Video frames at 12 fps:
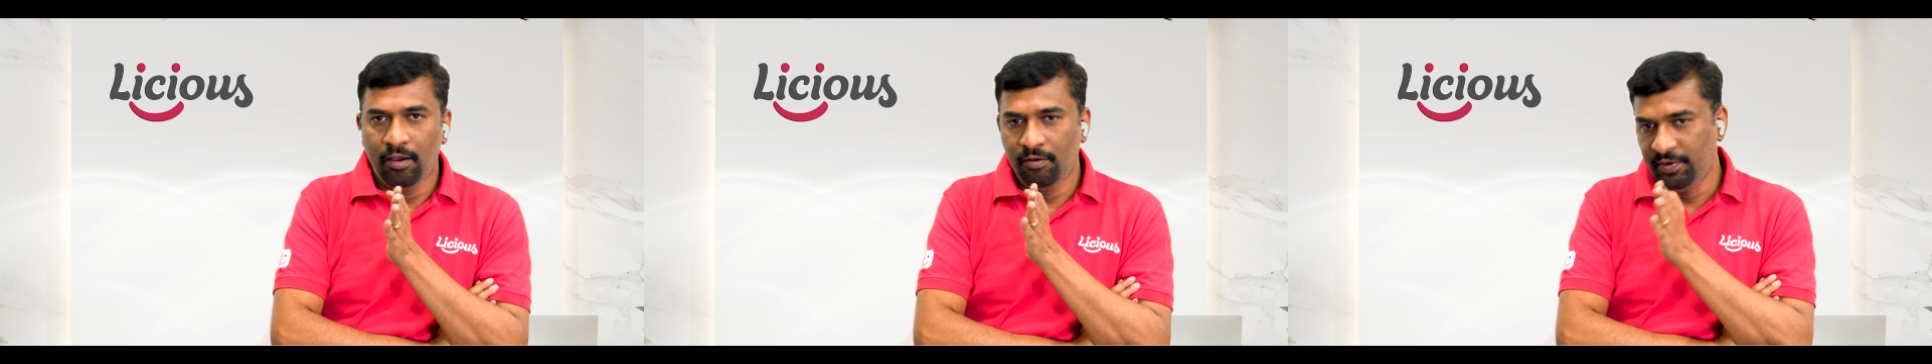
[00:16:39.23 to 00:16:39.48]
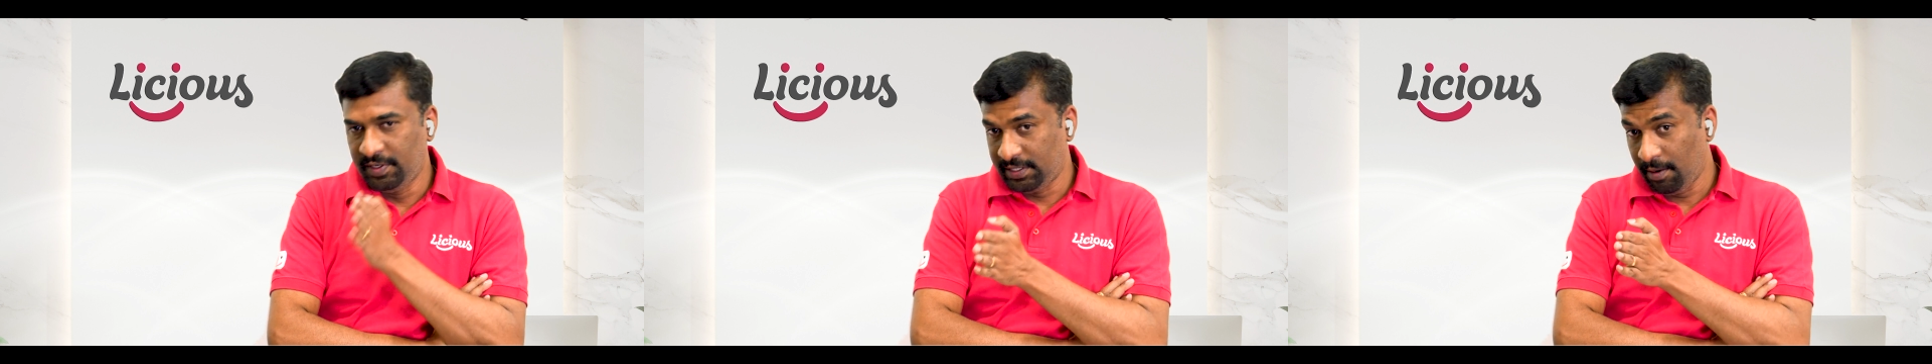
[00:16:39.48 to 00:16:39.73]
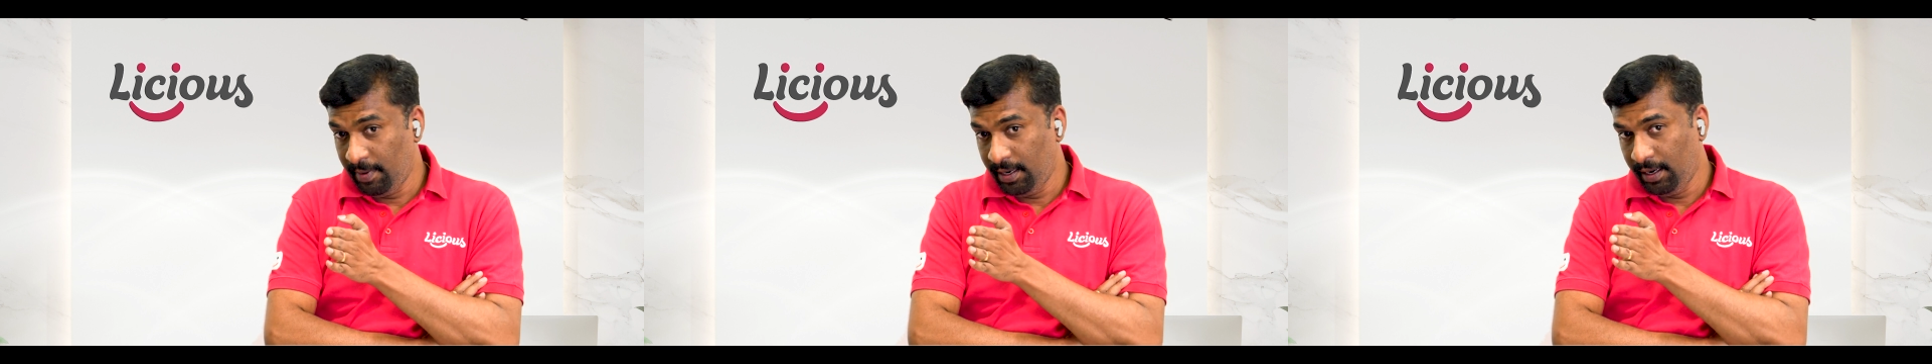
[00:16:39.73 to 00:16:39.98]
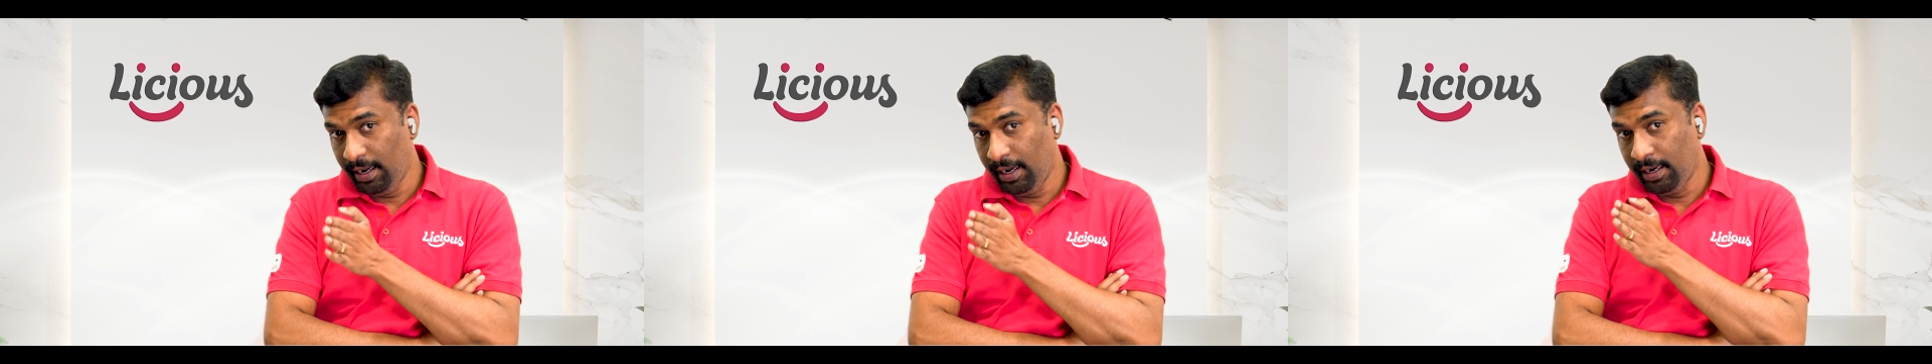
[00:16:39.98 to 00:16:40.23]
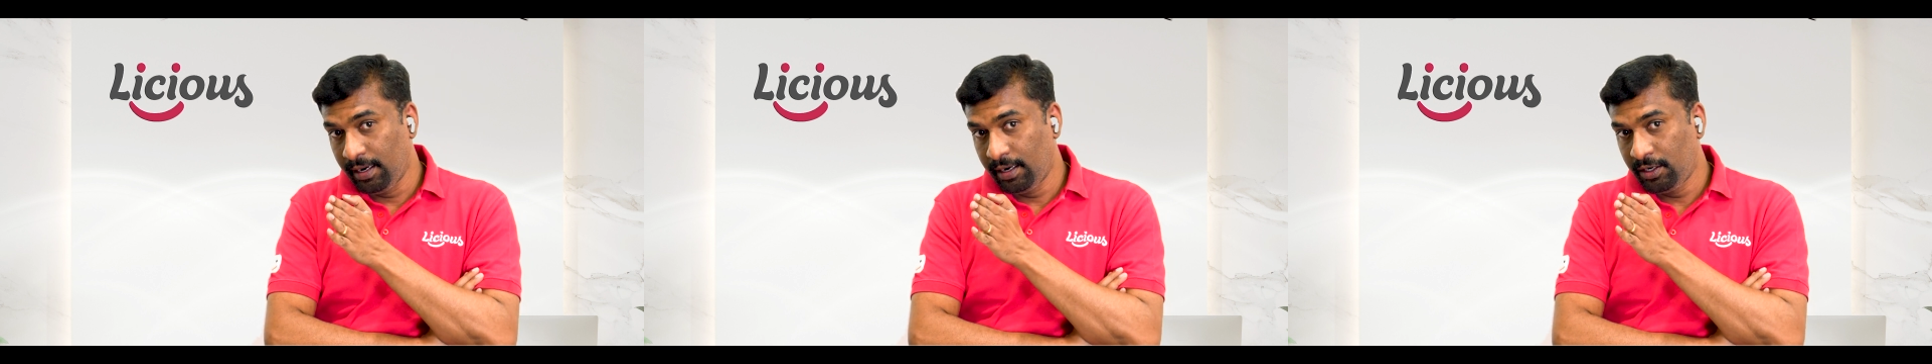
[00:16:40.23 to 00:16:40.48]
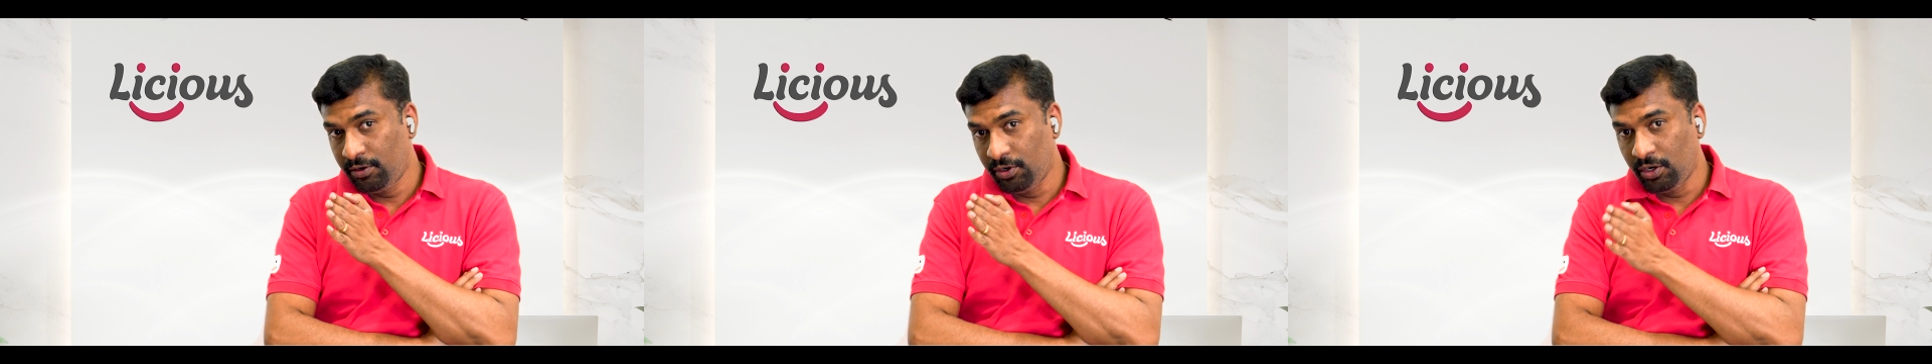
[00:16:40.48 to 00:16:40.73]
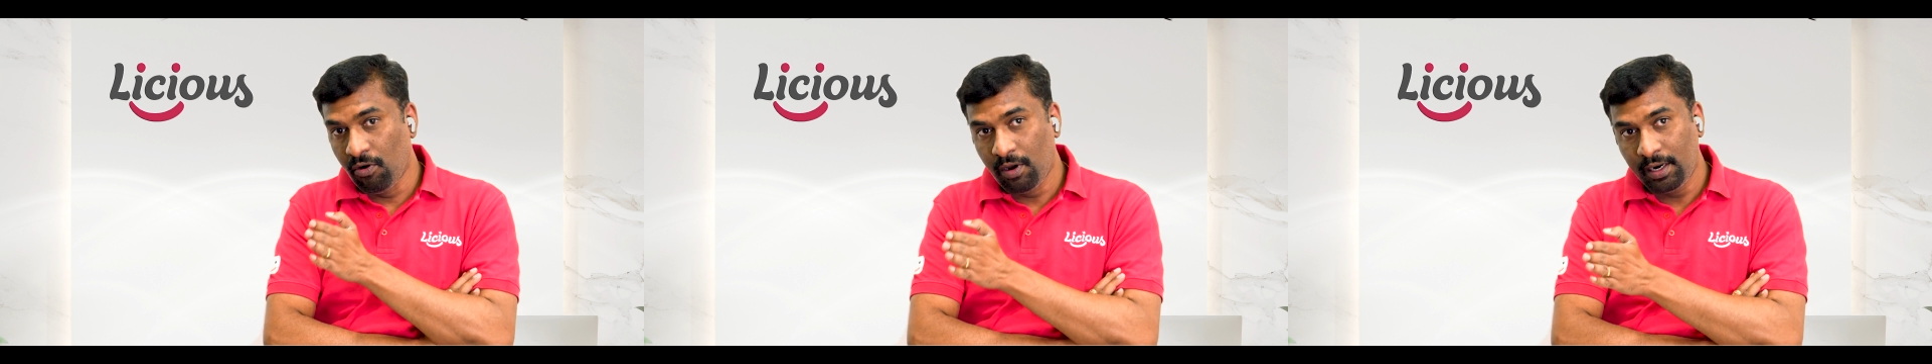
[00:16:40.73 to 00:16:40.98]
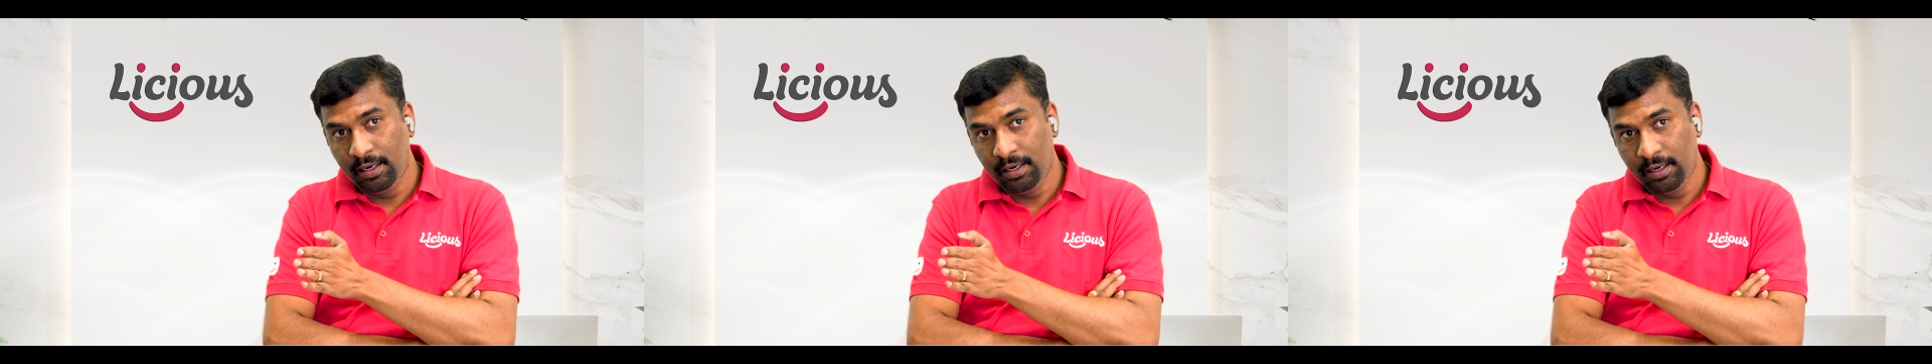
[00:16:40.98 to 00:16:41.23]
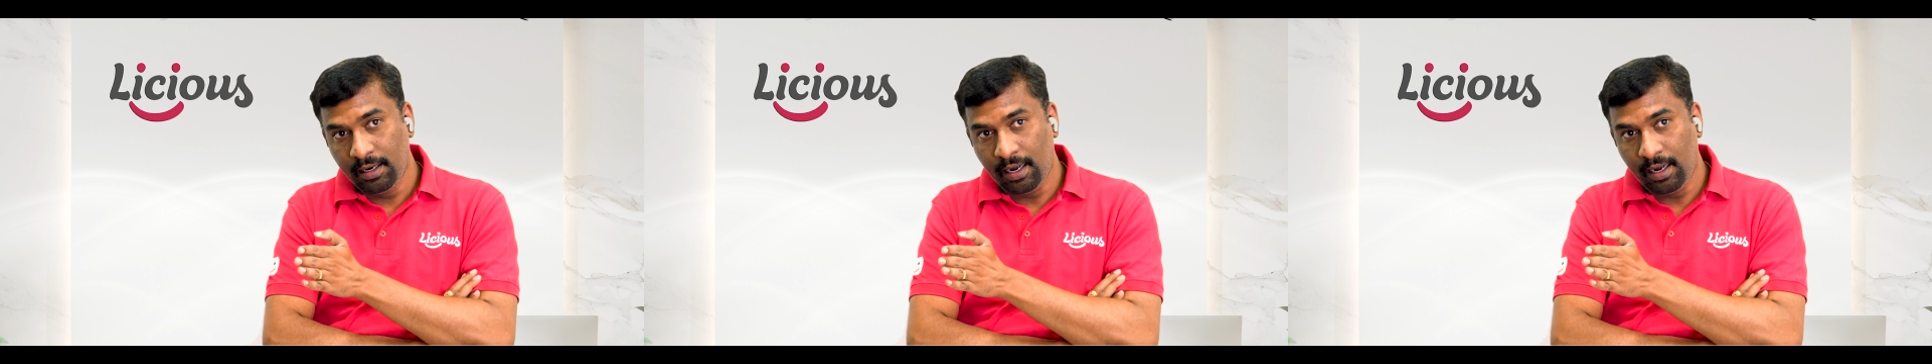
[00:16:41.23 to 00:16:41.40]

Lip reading: fishermen in Tuticorin